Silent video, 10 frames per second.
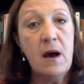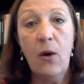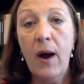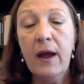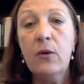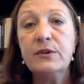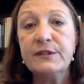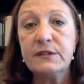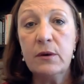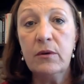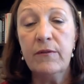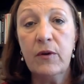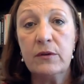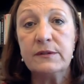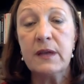Ohio is so
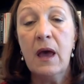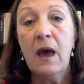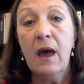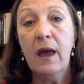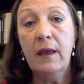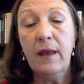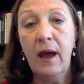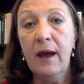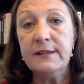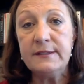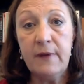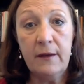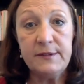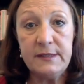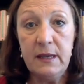diverse. And
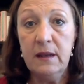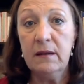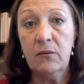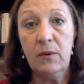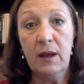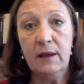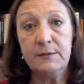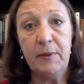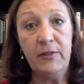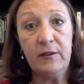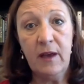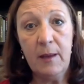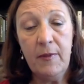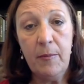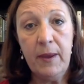I've seen it when I spent the
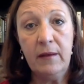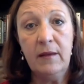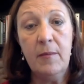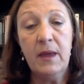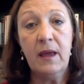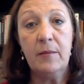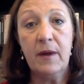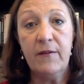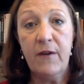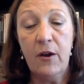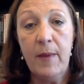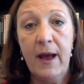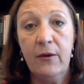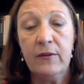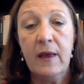time in the pandemic at my
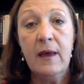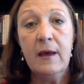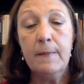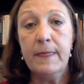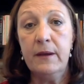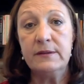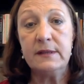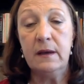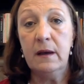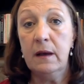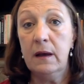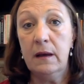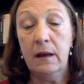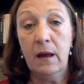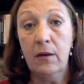farmhouse. There's
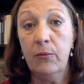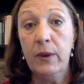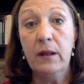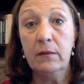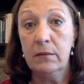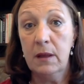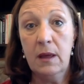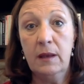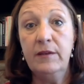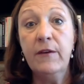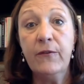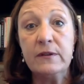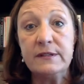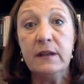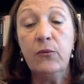a real
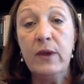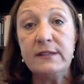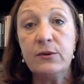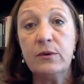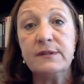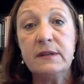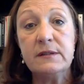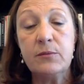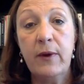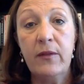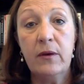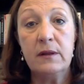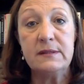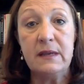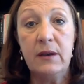difference in resources, whether
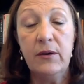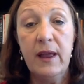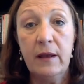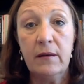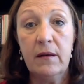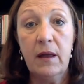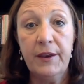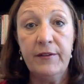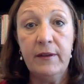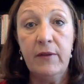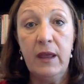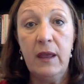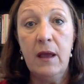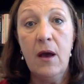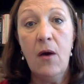it's internet
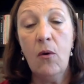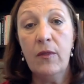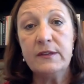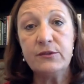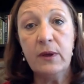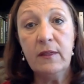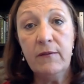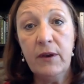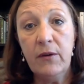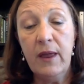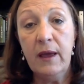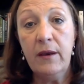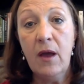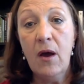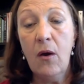connectivity or the strength of
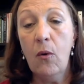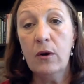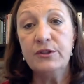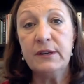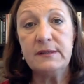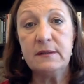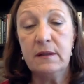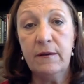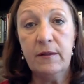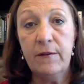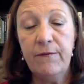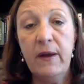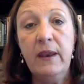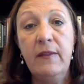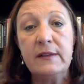internet, or just the
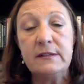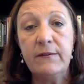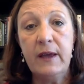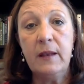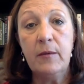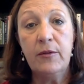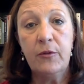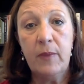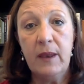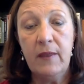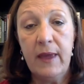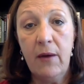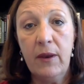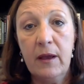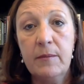funding that's available through many of the
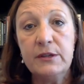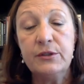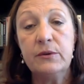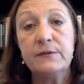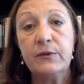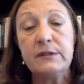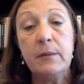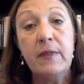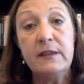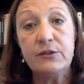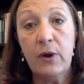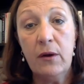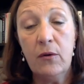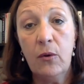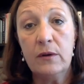county commissioners for some of these
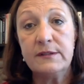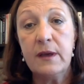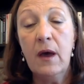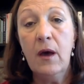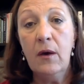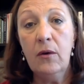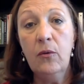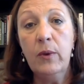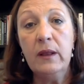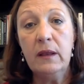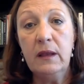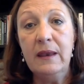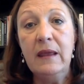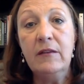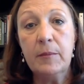trial courts who really
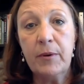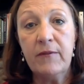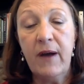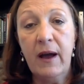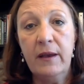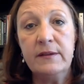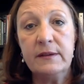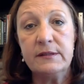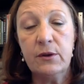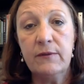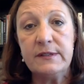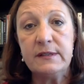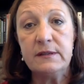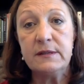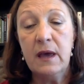need to provide
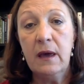services